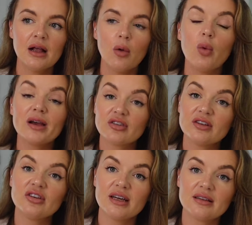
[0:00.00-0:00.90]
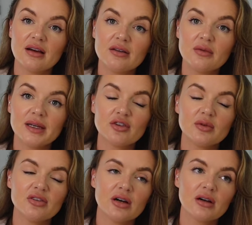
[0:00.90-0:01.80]
wished that she had done when she
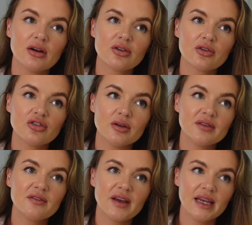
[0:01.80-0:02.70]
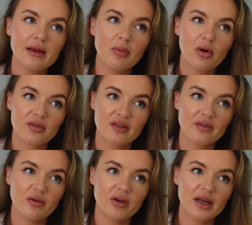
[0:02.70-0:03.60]
was younger, so she was very
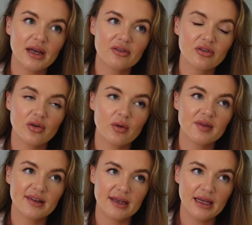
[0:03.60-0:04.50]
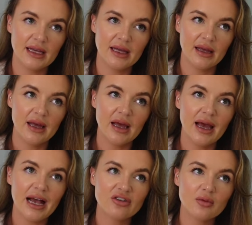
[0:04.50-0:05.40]
positive on it, she thought it was great.
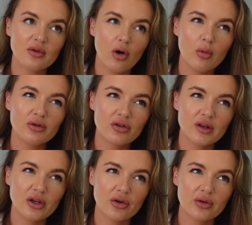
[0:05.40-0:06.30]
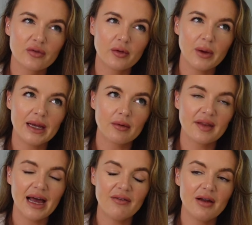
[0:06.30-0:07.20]
And she was always really good for when I was
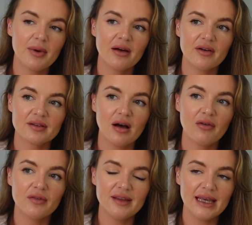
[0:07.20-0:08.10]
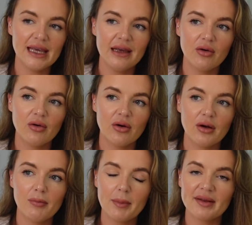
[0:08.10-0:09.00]
having a bit of a tough day
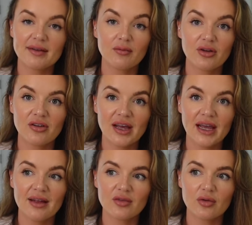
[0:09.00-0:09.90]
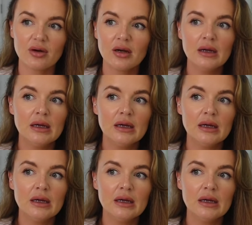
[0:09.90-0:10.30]
or maybe some regrets or